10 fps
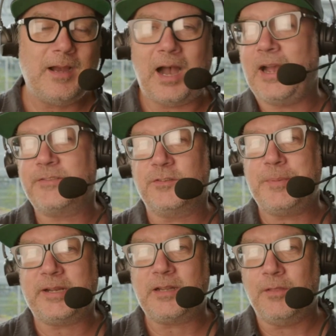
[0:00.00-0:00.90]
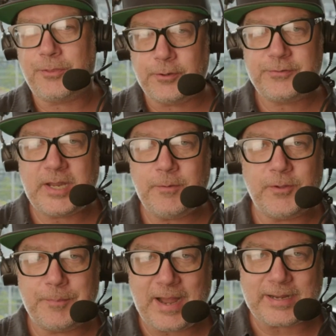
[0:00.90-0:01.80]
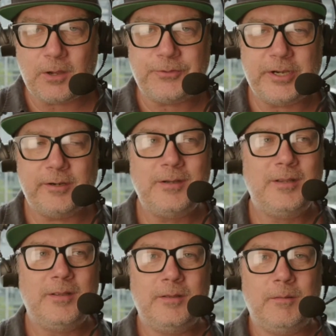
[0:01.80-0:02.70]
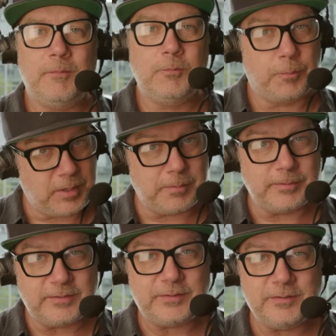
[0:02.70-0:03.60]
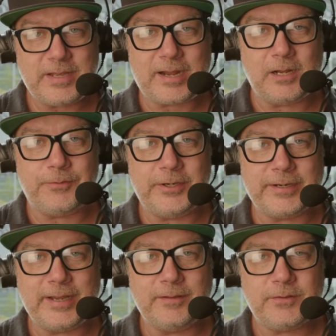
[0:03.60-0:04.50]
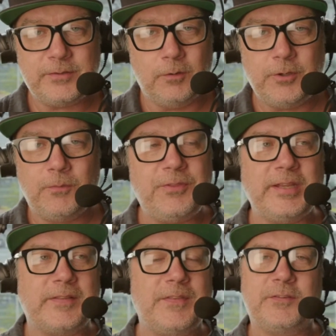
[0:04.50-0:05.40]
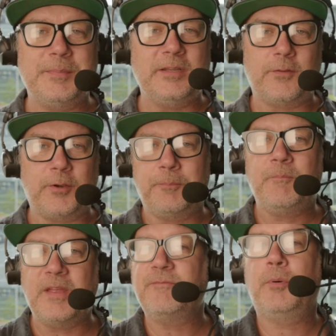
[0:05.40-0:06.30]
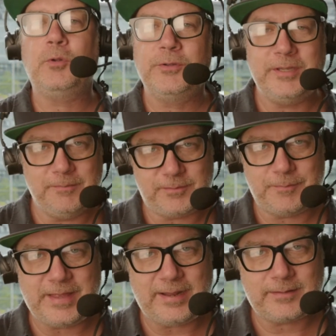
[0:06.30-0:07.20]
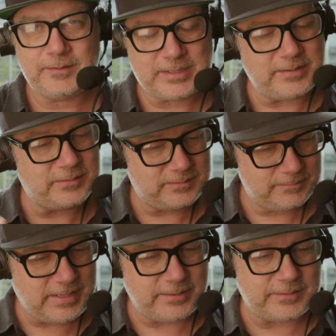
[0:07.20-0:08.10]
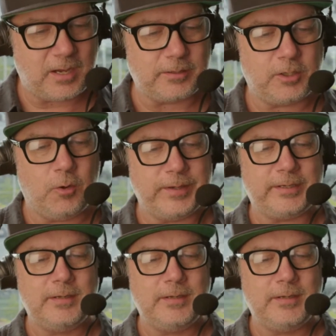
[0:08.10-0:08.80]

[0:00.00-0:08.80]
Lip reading: I suspect on Thursday when they're back out there, we'll probably see Zach out there again. So don't think that this means that they've pulled him from that, because that is ongoing.